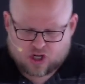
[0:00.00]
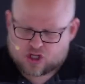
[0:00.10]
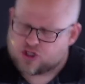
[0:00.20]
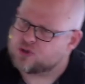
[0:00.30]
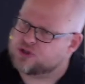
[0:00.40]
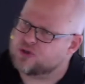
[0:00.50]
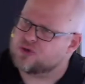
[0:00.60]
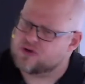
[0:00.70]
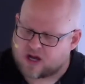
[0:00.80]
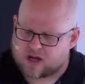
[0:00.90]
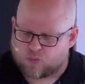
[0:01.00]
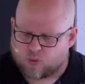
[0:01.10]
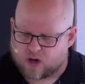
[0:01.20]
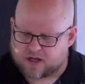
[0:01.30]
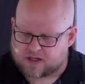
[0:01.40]
You do not
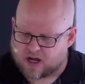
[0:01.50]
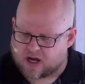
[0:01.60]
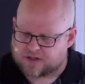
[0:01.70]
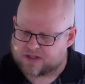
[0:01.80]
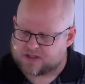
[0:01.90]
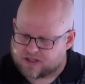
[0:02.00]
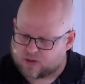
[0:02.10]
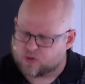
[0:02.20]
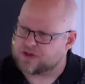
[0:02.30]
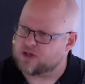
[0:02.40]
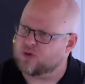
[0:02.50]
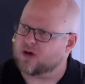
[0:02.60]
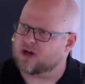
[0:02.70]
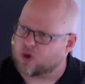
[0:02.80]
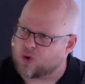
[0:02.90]
want God to deal with you
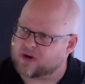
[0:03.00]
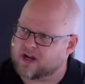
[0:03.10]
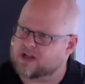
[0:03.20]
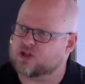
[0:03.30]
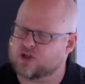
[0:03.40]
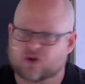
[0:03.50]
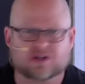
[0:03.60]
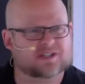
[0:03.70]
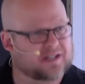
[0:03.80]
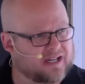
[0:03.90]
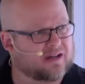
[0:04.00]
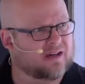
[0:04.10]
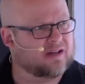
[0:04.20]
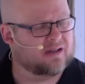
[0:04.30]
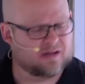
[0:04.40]
according to your sin.